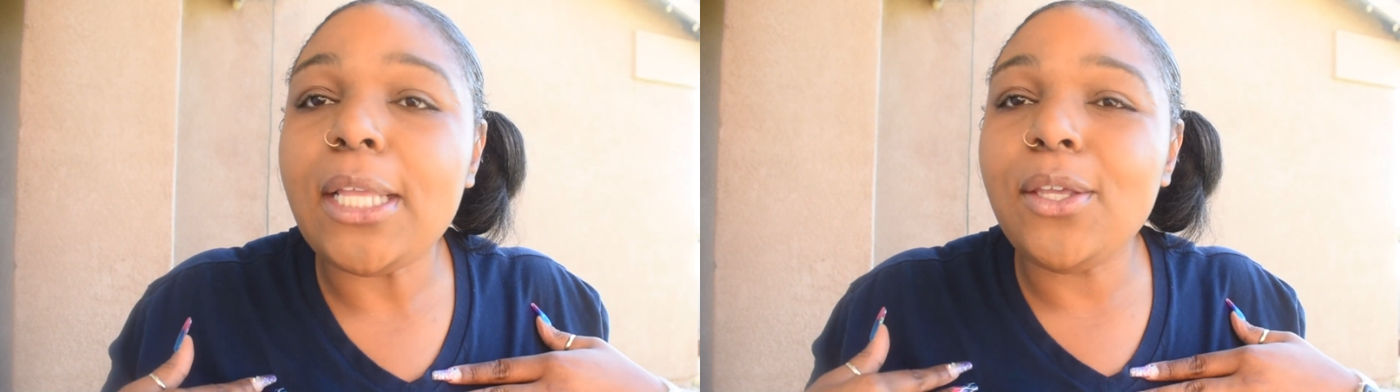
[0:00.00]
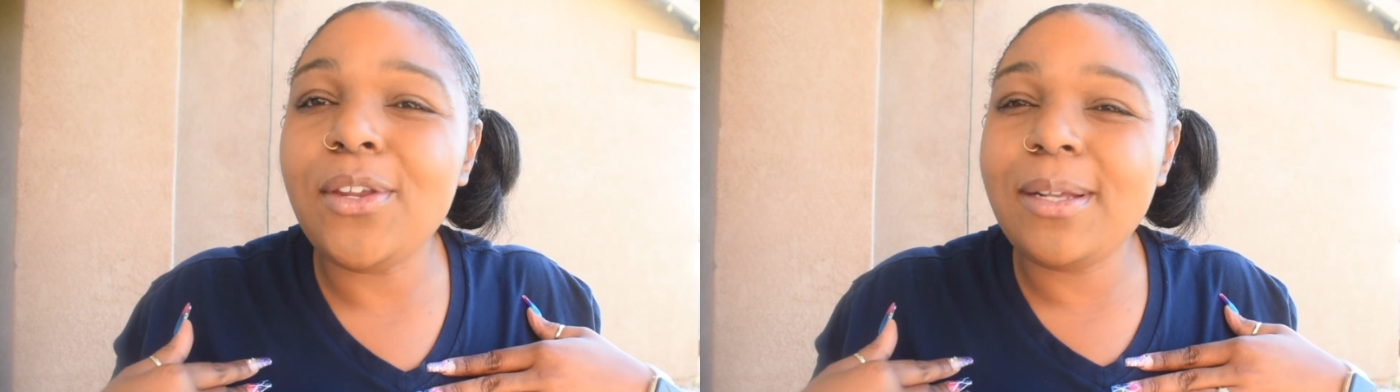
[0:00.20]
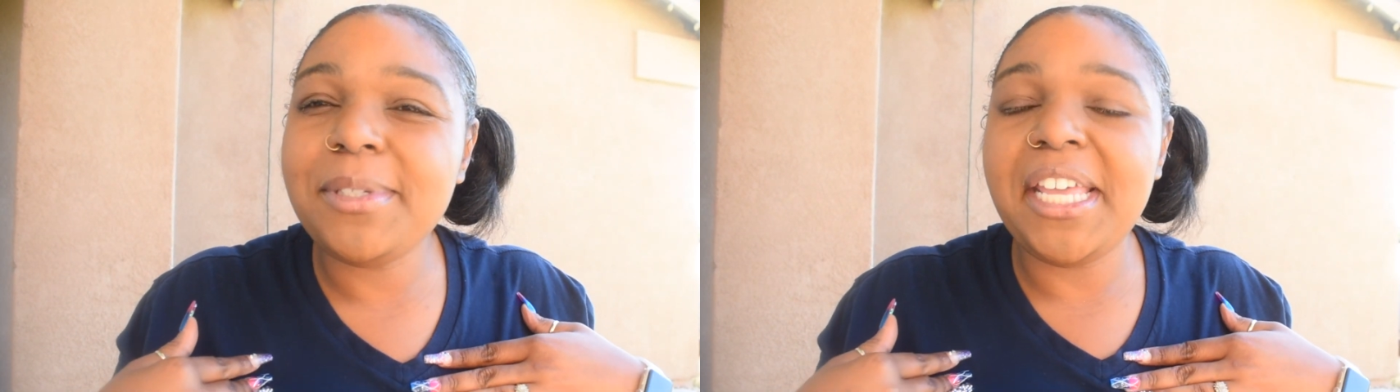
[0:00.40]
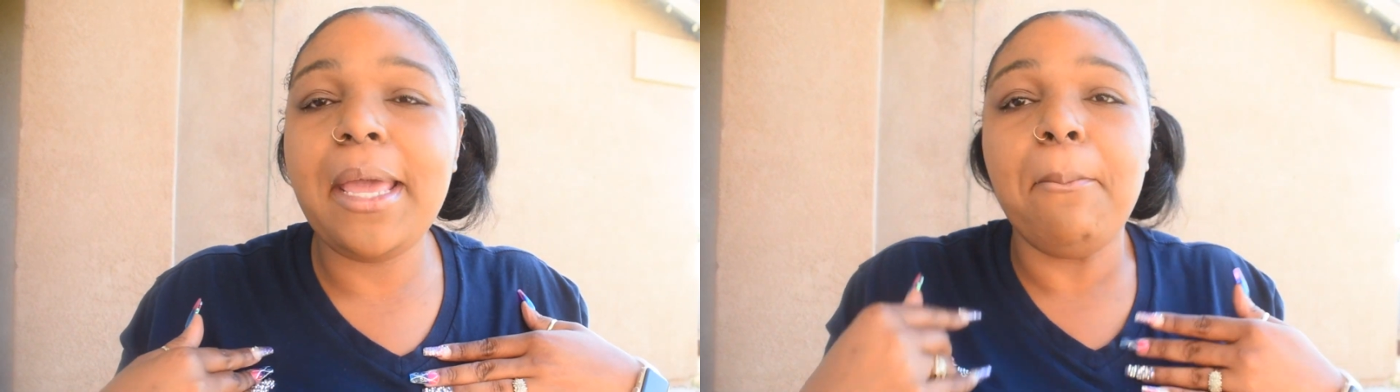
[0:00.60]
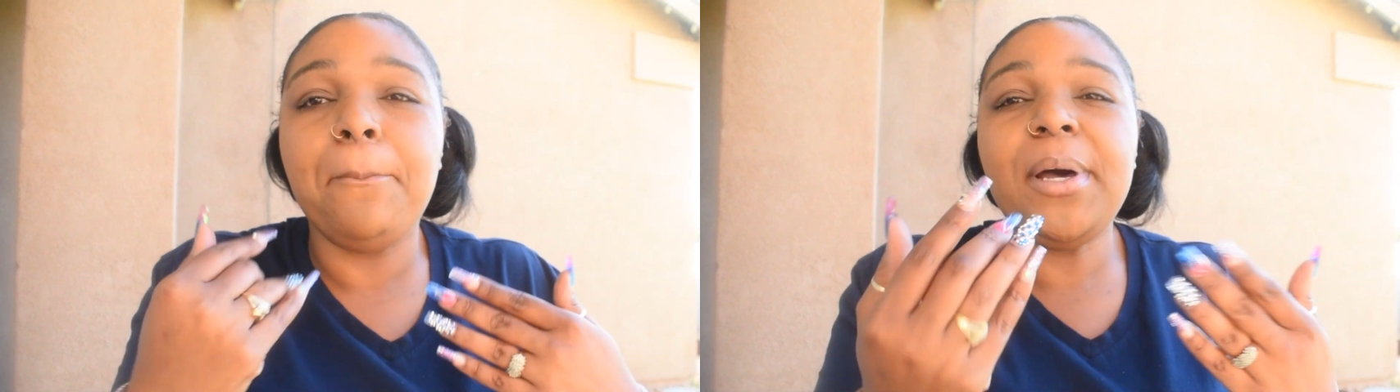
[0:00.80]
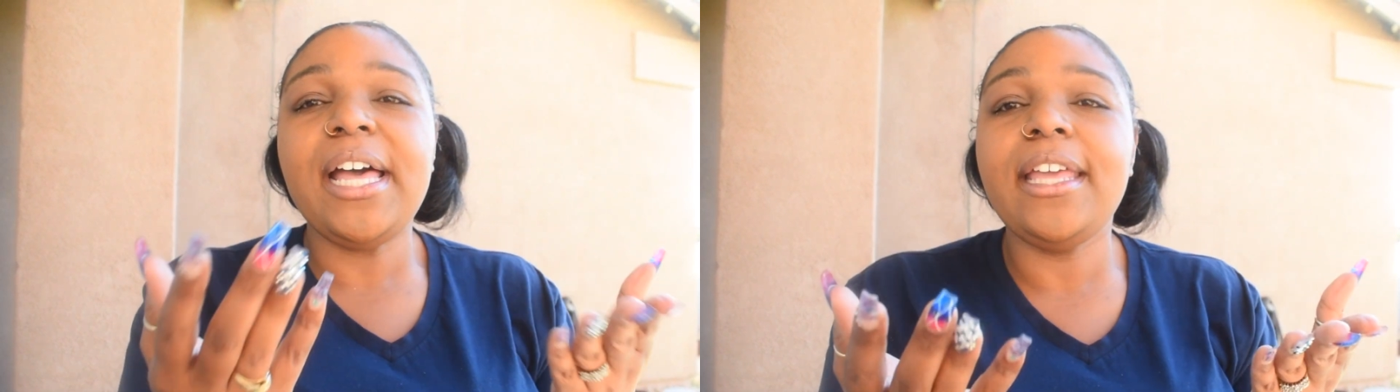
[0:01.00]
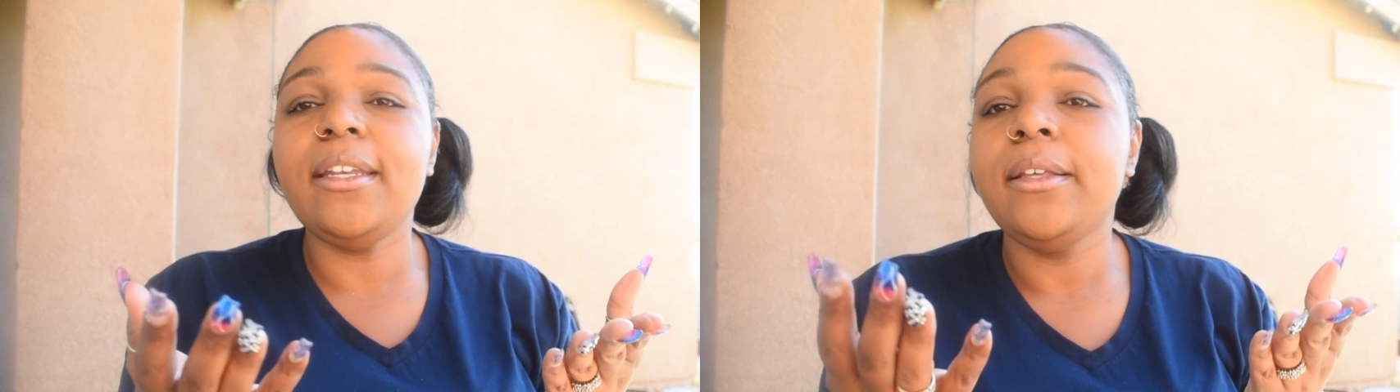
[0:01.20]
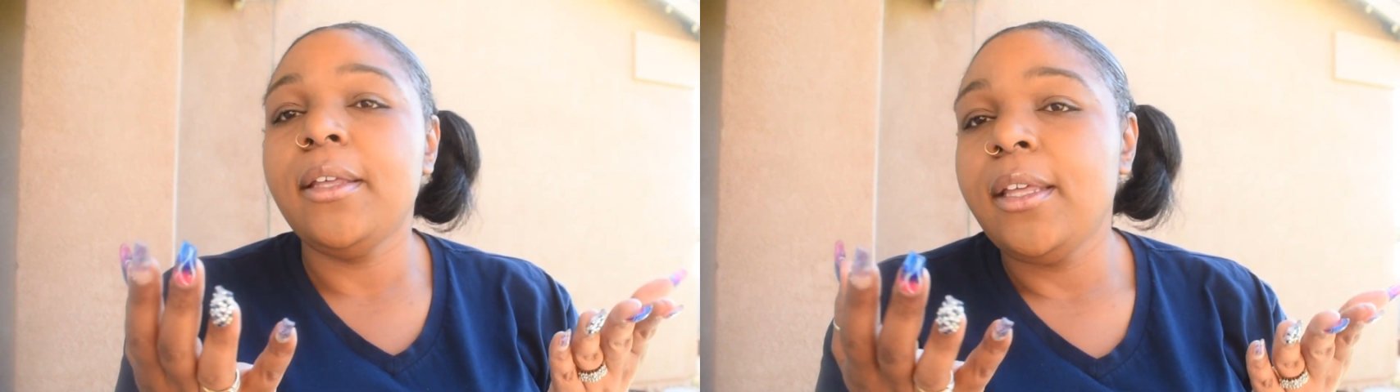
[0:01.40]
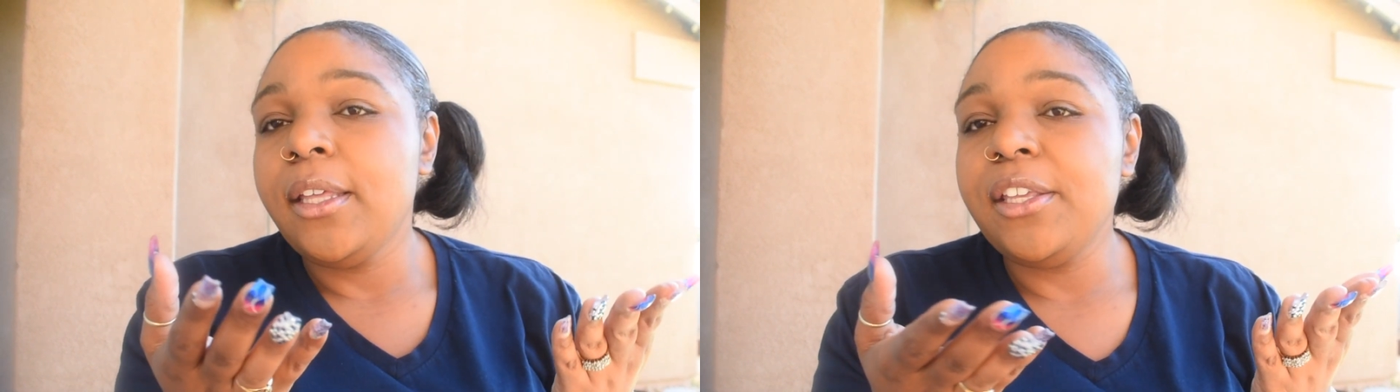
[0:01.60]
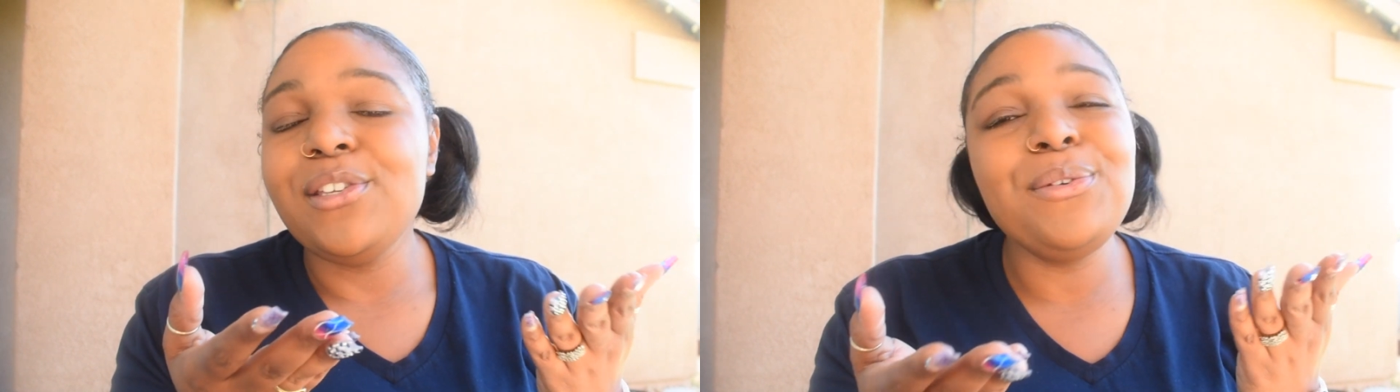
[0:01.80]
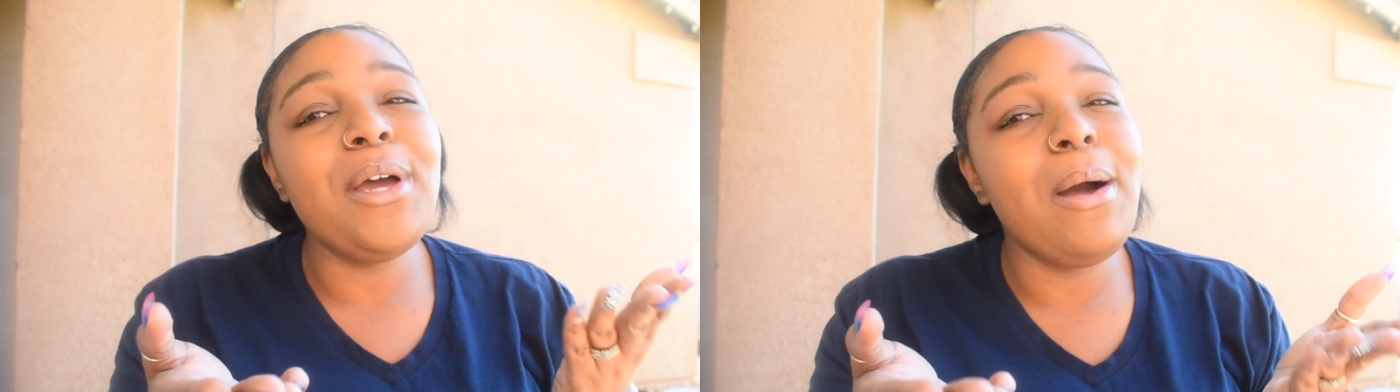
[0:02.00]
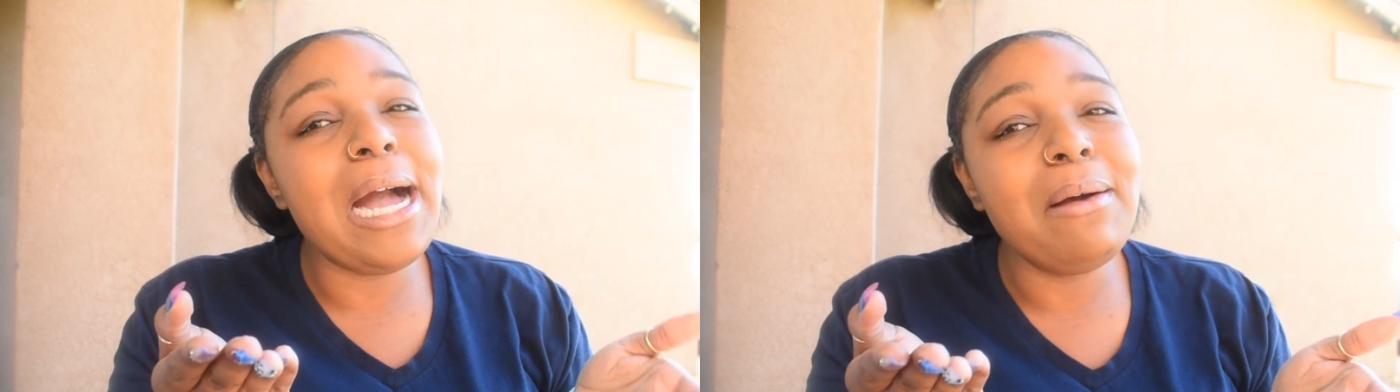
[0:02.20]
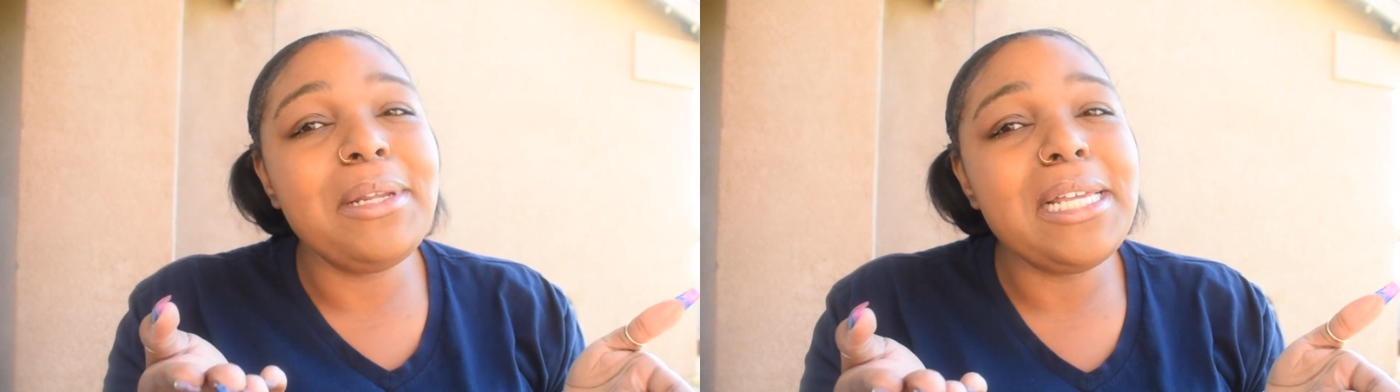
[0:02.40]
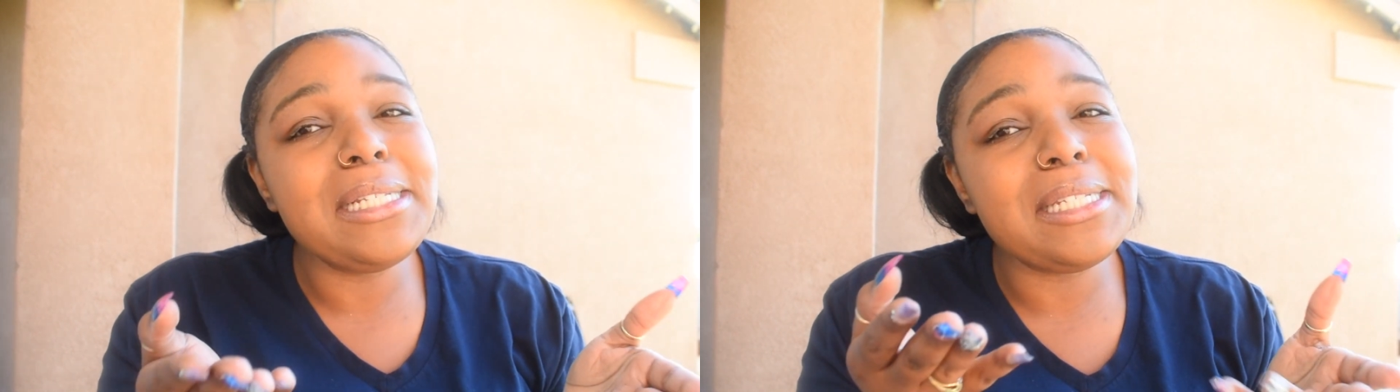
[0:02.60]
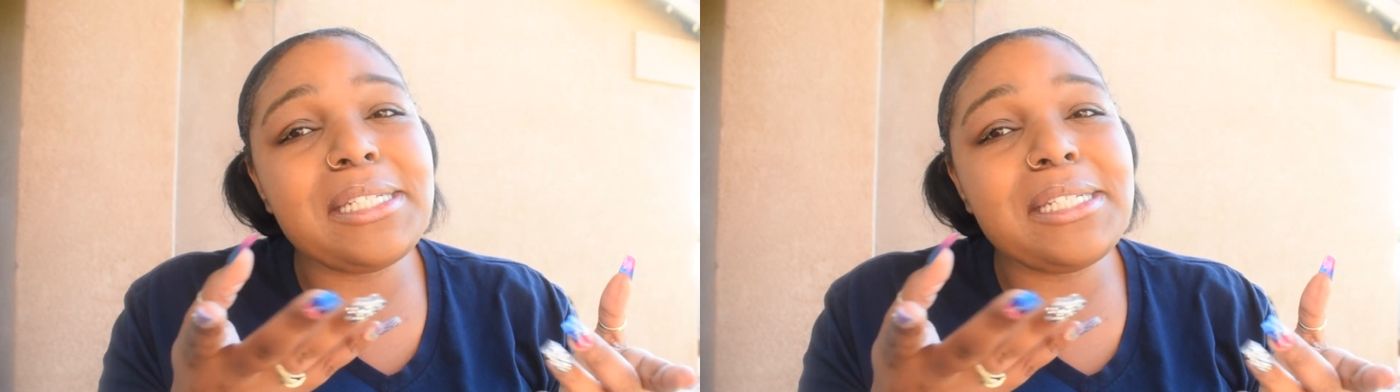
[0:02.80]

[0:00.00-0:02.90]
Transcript: You know what I'm saying? But you know how it is.